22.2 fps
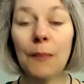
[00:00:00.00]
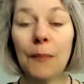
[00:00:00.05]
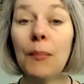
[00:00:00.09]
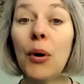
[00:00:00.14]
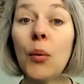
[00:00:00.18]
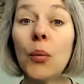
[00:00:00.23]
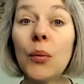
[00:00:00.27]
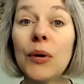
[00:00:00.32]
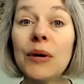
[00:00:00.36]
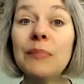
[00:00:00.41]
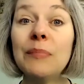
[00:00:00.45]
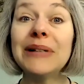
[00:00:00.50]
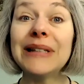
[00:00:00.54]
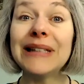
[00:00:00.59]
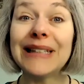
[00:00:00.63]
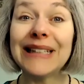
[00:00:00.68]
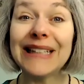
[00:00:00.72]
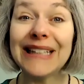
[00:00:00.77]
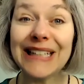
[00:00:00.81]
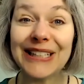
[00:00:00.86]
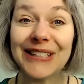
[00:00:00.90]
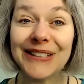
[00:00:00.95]
But we
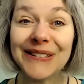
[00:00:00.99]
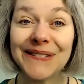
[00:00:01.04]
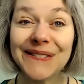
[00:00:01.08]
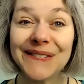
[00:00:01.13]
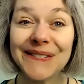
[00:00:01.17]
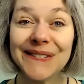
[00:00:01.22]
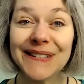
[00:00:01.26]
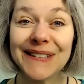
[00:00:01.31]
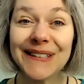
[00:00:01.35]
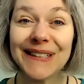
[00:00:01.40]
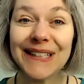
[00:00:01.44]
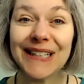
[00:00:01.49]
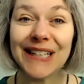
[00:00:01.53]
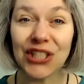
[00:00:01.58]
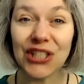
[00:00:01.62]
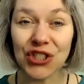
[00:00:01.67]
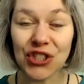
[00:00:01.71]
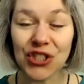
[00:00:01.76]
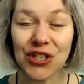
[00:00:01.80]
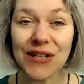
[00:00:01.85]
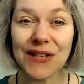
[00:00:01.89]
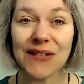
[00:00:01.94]
believe
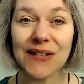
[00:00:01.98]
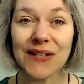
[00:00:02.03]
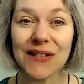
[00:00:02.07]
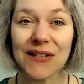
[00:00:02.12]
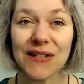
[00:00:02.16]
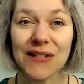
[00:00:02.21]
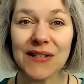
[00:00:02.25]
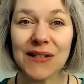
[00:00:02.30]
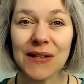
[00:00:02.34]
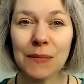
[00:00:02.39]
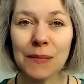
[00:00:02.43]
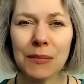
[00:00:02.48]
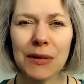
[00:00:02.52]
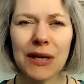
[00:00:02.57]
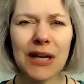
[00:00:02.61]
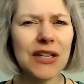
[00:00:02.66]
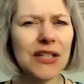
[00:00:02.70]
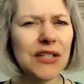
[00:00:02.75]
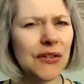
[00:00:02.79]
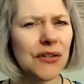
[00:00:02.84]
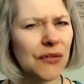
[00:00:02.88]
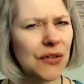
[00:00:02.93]
in Jesus
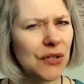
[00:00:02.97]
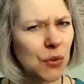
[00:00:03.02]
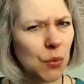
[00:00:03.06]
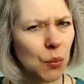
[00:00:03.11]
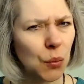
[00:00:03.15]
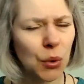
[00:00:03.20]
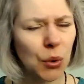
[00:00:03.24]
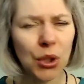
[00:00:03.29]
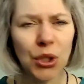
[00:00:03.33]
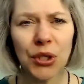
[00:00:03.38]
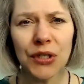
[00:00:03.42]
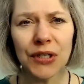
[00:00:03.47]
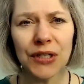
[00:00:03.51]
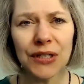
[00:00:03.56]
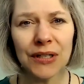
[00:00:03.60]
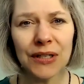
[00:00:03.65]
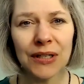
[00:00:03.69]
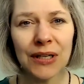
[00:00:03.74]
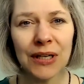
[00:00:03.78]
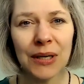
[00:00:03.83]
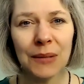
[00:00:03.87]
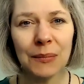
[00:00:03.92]
because of his word,
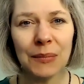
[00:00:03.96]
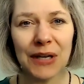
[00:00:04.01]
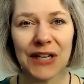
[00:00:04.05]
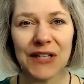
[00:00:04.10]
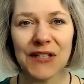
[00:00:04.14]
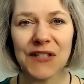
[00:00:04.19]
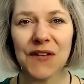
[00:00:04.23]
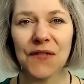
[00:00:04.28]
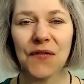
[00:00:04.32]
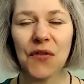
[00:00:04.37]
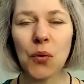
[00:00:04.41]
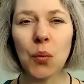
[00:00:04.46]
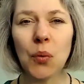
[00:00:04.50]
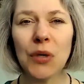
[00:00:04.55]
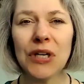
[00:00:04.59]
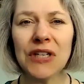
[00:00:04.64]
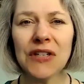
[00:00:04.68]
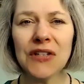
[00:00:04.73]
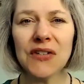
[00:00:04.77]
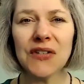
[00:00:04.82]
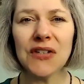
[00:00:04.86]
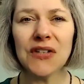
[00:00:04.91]
because of the
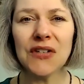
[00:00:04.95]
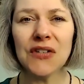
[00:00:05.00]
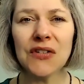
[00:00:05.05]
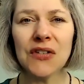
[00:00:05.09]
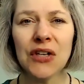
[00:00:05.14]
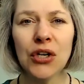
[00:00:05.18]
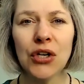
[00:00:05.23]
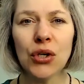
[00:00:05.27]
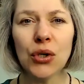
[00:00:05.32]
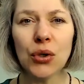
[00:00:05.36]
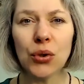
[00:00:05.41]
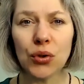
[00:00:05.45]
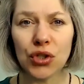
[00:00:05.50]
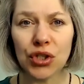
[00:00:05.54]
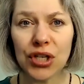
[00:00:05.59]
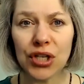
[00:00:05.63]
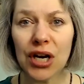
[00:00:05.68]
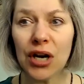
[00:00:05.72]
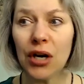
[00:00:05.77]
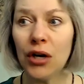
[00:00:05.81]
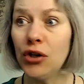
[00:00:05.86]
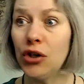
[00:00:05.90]
witnesses who
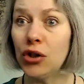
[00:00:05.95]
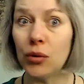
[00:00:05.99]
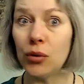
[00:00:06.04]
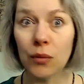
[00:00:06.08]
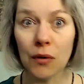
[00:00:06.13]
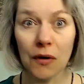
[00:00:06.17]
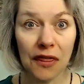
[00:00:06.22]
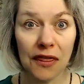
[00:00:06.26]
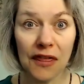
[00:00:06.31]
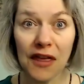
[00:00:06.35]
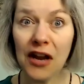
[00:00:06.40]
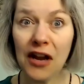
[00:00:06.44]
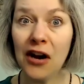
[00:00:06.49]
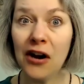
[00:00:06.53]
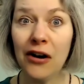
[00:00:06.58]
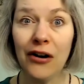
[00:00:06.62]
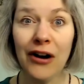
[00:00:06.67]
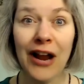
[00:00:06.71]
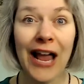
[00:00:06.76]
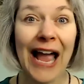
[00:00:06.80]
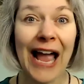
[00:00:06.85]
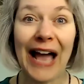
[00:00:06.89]
shared, who were
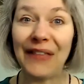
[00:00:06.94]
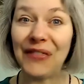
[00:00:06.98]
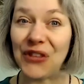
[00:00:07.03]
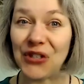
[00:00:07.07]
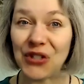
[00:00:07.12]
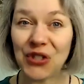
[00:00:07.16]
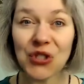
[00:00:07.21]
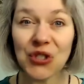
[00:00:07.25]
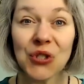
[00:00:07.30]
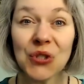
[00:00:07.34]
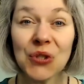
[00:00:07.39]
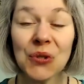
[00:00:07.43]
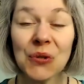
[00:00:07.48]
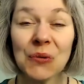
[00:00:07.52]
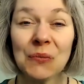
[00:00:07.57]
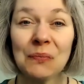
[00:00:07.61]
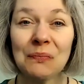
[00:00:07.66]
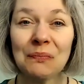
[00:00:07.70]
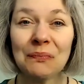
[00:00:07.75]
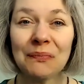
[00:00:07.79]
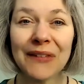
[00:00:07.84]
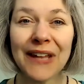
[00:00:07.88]
there at the
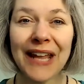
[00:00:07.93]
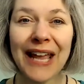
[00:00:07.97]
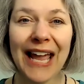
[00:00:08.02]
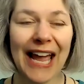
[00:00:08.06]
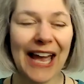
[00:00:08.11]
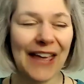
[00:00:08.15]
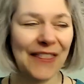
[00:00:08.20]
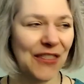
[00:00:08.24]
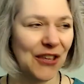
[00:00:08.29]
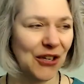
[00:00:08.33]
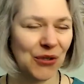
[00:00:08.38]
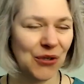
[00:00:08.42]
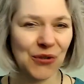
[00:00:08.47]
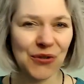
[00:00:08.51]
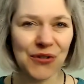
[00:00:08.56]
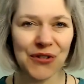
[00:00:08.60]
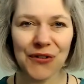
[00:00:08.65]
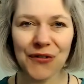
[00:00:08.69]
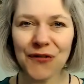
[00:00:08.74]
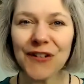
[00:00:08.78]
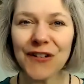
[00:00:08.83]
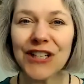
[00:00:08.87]
tomb, at the
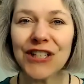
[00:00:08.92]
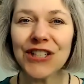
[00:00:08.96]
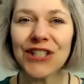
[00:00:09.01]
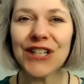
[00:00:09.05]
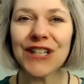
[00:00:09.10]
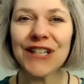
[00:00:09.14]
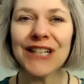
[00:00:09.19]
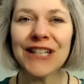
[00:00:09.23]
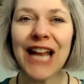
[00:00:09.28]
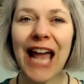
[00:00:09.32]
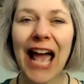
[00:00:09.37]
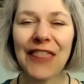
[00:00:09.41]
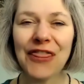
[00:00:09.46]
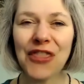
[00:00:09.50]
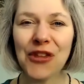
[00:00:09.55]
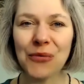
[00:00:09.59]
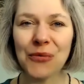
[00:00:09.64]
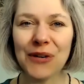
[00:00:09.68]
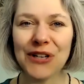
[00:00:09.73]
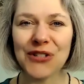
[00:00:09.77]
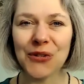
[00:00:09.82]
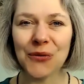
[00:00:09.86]
crucifixion, at
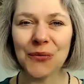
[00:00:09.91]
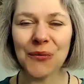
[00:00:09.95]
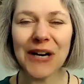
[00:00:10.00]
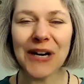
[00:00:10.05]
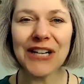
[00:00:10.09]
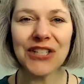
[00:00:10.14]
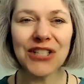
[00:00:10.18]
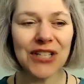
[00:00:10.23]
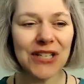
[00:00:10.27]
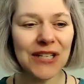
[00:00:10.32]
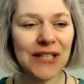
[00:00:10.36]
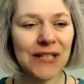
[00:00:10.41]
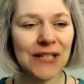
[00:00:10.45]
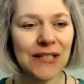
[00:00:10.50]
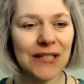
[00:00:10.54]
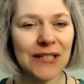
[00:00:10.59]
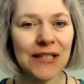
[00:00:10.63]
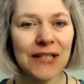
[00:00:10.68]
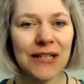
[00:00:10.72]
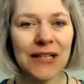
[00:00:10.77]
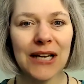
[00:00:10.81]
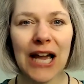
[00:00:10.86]
the resurrection,
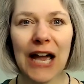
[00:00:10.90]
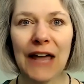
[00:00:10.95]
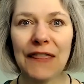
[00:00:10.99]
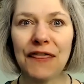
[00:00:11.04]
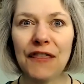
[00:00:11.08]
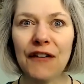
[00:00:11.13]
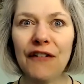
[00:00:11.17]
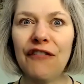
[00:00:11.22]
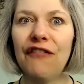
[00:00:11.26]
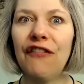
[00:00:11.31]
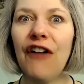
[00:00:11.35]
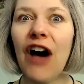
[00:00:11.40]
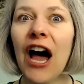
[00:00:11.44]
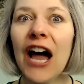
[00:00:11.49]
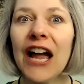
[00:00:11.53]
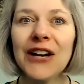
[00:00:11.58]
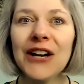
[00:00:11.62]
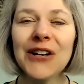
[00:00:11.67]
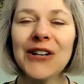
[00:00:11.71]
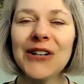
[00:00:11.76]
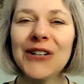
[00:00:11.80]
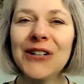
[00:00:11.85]
at the
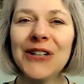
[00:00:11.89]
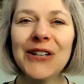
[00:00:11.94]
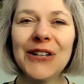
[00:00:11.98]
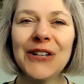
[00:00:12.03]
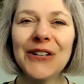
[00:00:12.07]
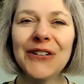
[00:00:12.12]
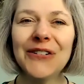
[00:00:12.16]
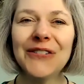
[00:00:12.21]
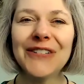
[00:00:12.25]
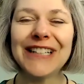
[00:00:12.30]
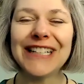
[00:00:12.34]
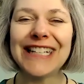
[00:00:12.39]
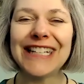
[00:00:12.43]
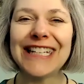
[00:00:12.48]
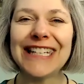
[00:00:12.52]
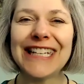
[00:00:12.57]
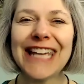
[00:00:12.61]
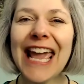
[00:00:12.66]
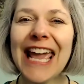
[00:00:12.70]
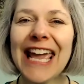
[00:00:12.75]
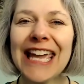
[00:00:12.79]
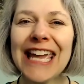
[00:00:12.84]
fire, when
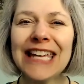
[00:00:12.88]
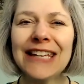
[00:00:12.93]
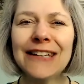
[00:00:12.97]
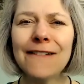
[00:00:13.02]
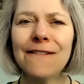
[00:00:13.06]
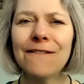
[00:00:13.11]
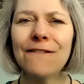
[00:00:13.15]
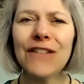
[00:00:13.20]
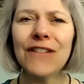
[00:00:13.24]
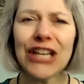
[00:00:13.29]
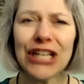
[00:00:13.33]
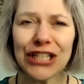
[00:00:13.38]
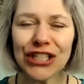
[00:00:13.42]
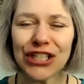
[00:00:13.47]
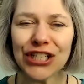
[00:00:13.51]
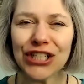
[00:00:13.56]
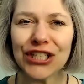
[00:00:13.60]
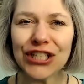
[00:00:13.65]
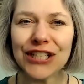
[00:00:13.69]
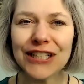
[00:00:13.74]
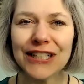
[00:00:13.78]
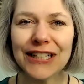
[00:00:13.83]
he ate
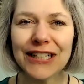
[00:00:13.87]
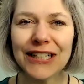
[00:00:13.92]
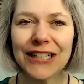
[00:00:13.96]
fish